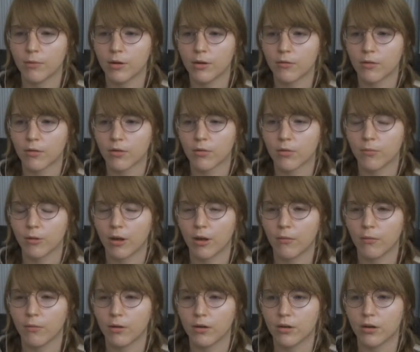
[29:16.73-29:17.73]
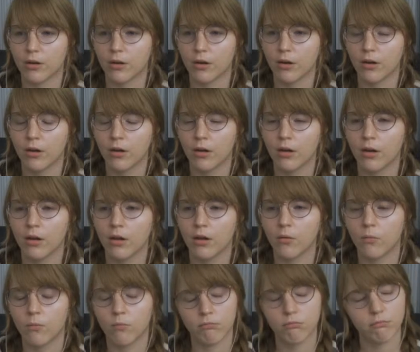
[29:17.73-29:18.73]
Weird question, but I wonder.
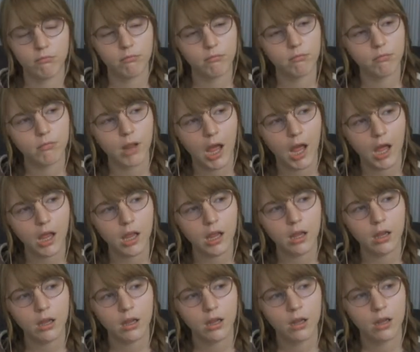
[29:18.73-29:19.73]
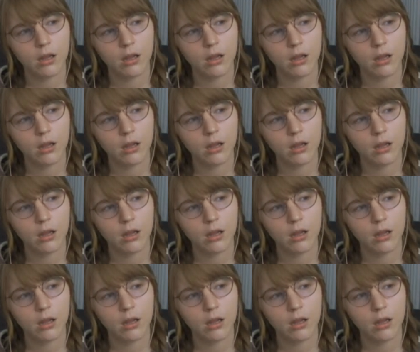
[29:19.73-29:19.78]
I